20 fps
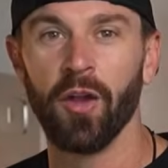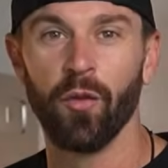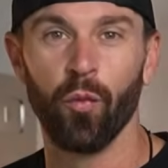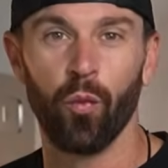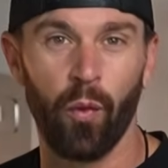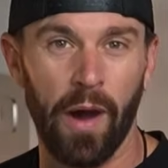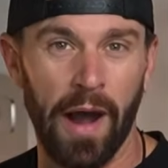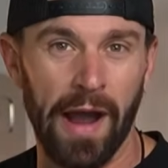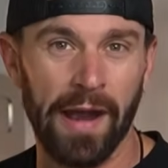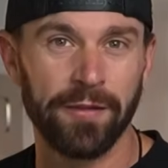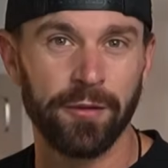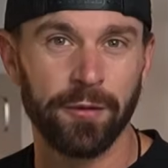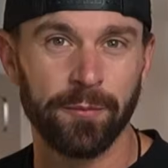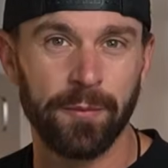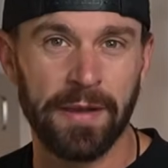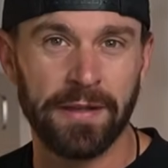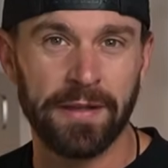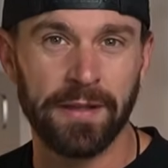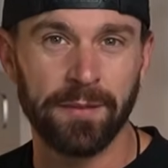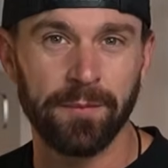on why they're
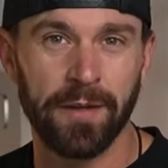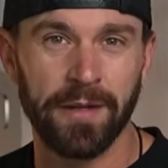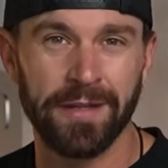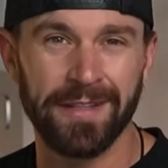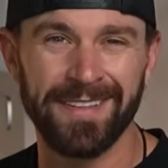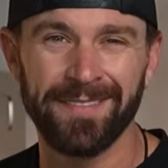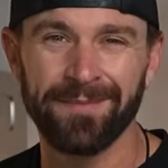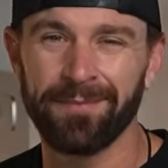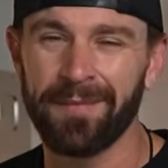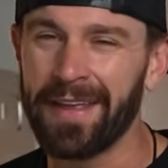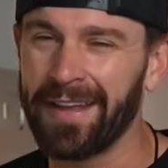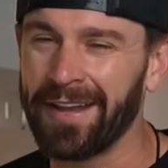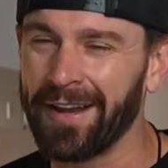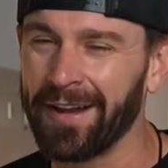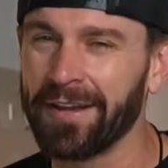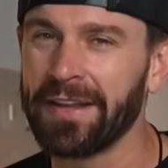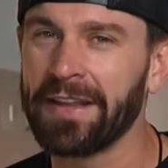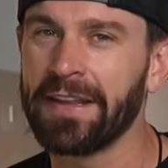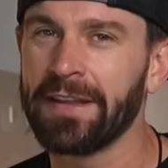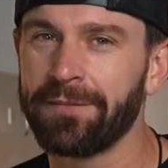making money and
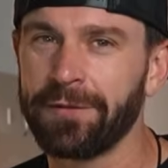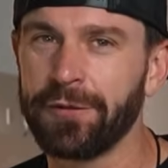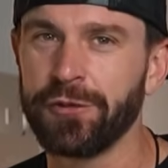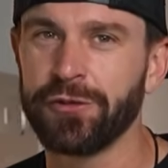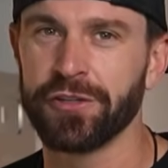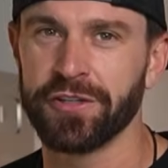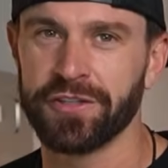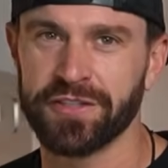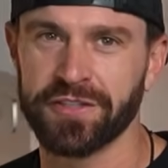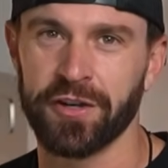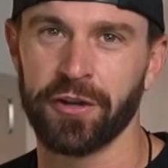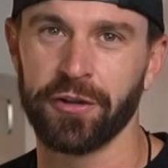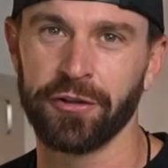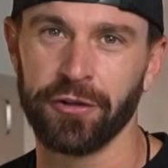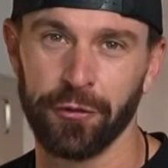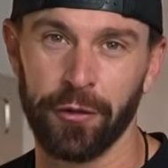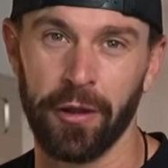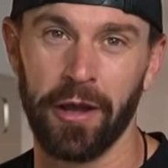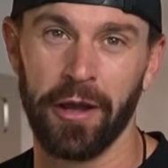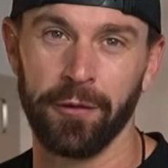on if you should start
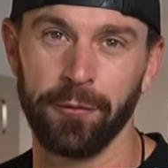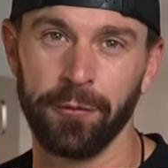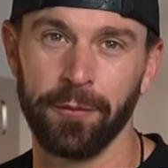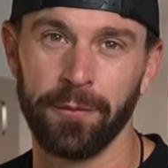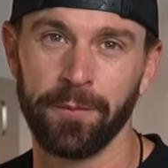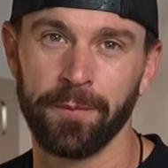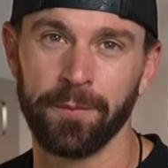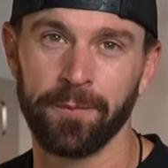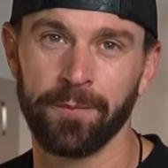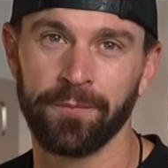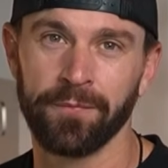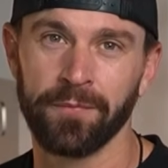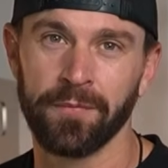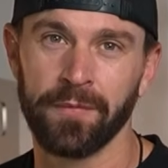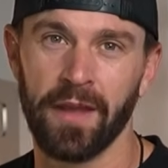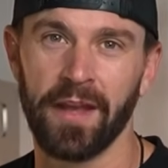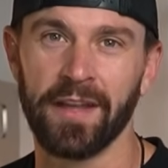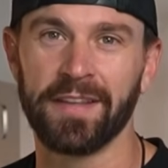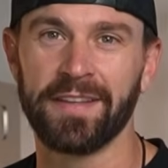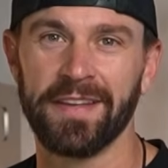your own.
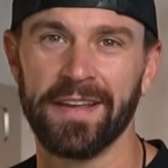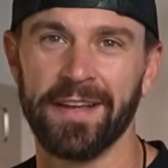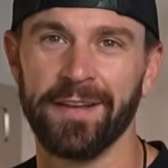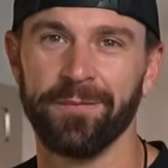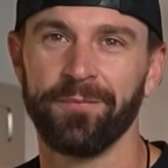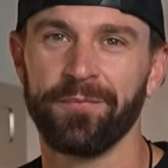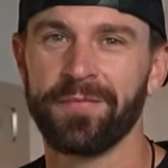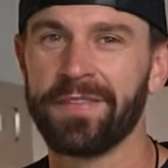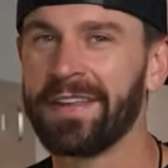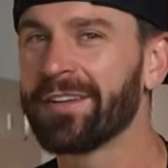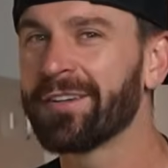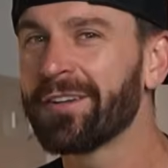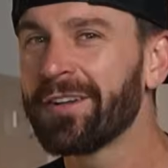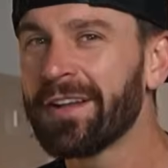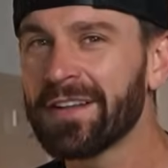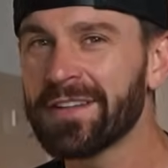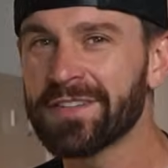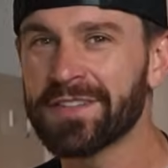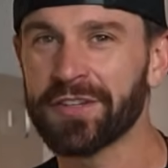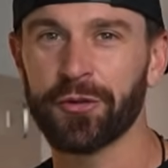Again, the
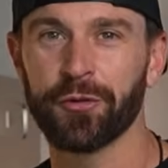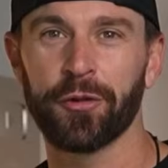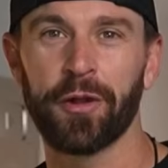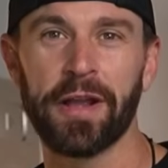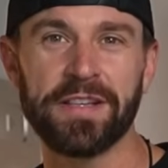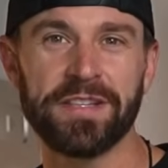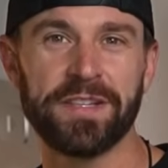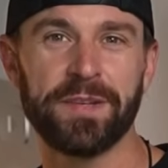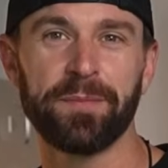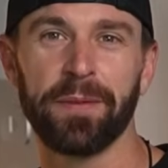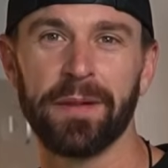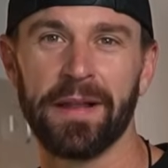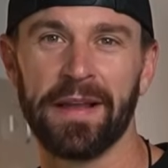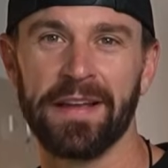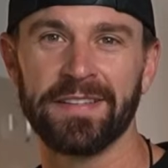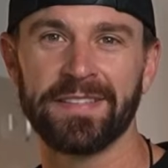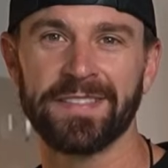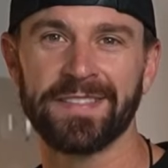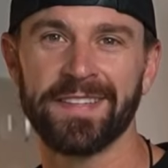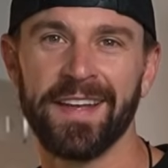internet is a crazy
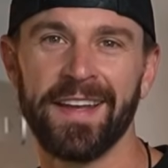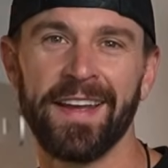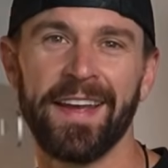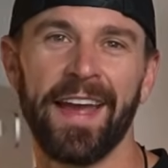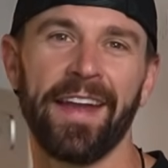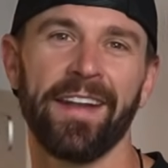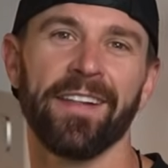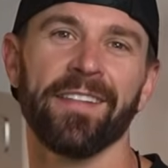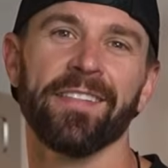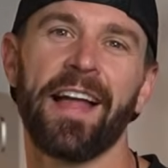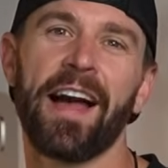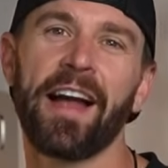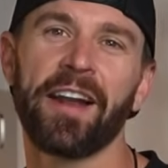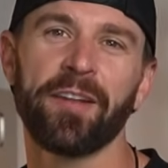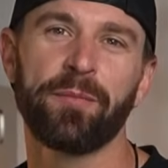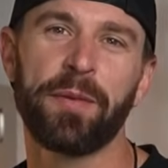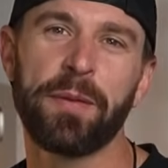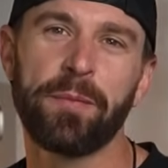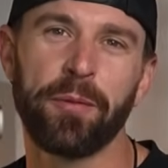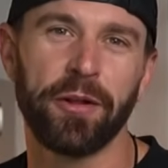place, and a
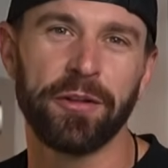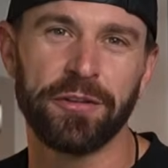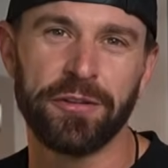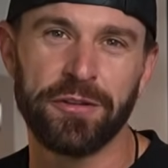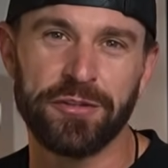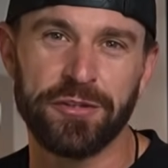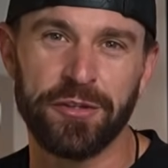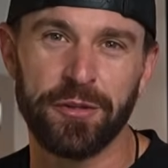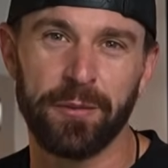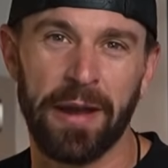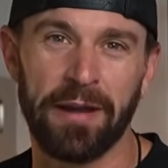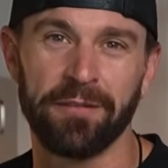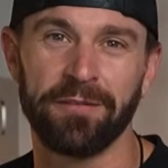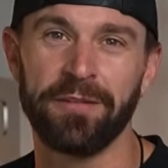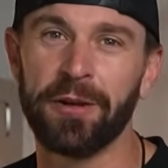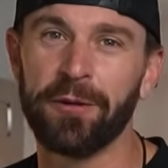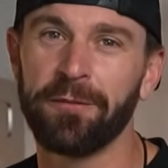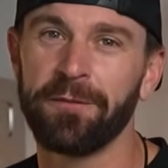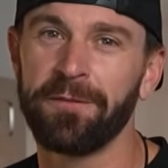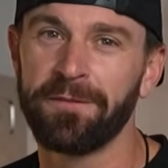lot of people on YouTube
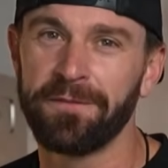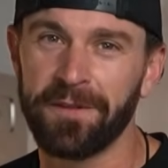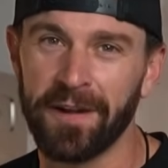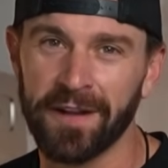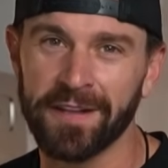have no